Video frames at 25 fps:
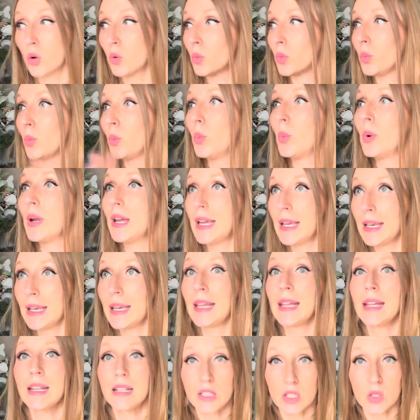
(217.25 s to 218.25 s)
we
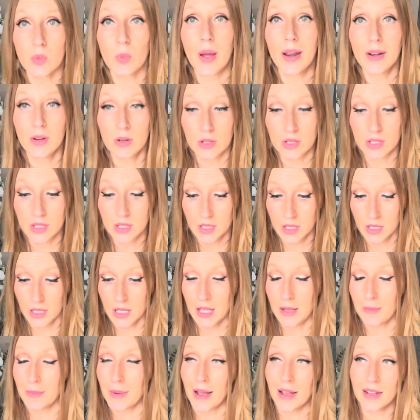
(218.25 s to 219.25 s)
need sweaters to
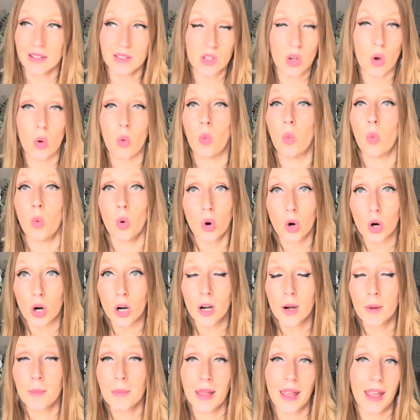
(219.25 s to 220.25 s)
keep us
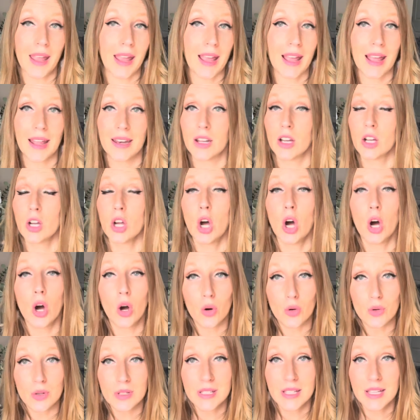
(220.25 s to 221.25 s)
warm and
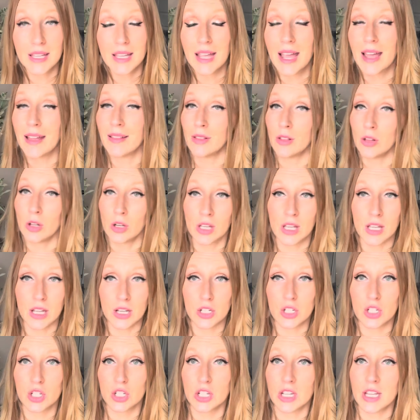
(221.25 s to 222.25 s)
cozy and looking
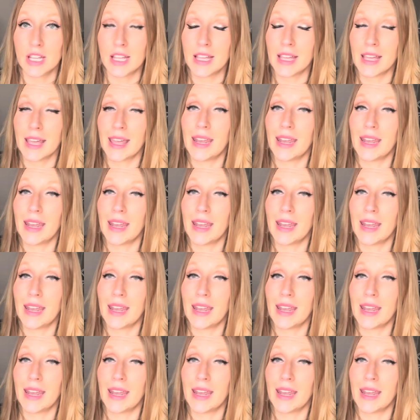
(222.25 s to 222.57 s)
chic.